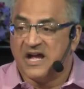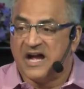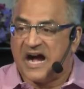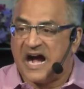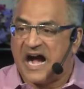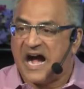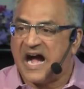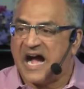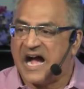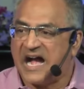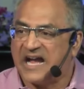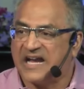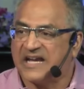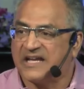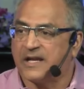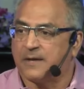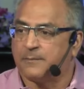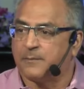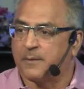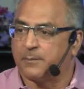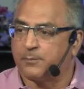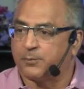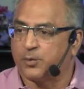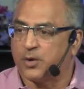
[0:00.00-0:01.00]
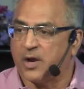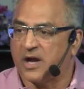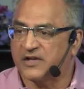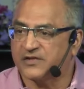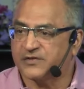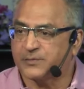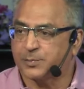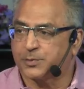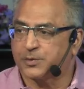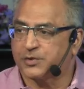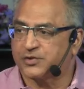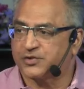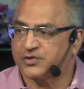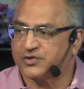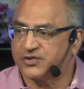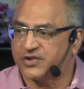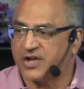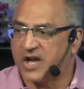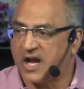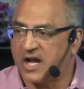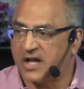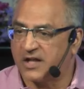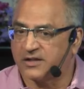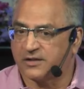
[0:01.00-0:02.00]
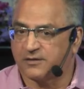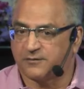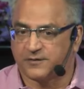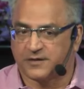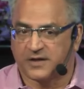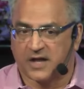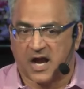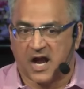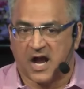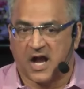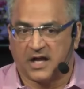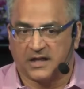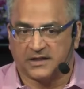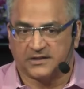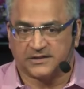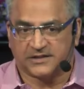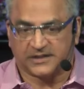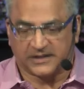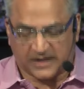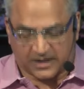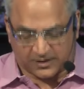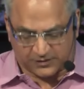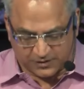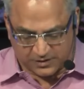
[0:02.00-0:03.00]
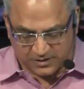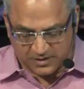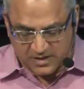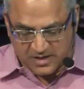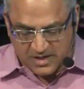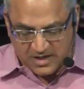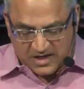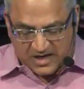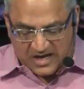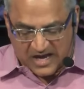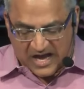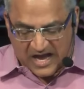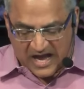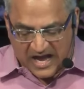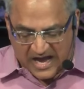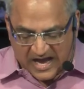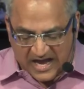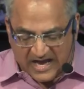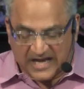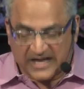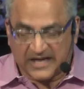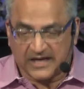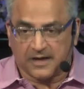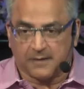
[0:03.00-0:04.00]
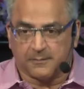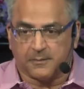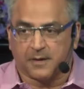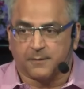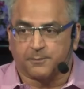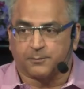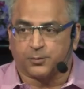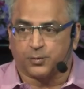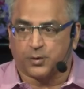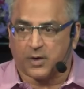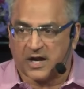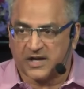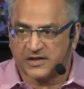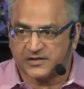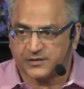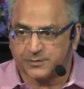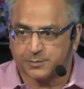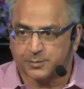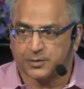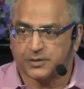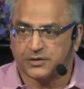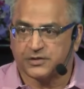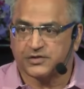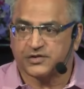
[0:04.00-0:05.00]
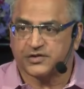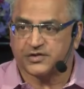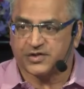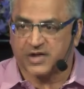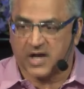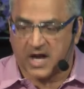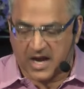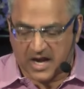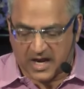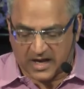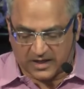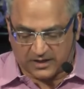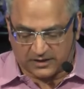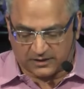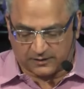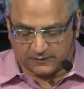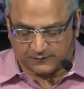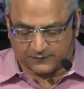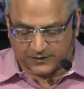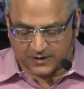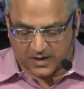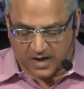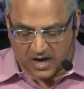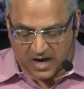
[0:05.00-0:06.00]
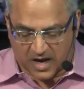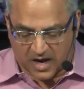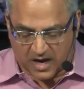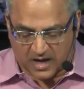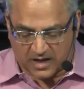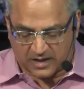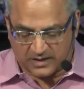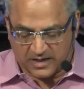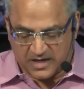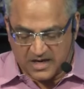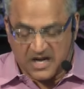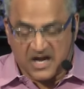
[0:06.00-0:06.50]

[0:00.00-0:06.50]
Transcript: I am a prosperous child of God, together I am a prosperous child of God.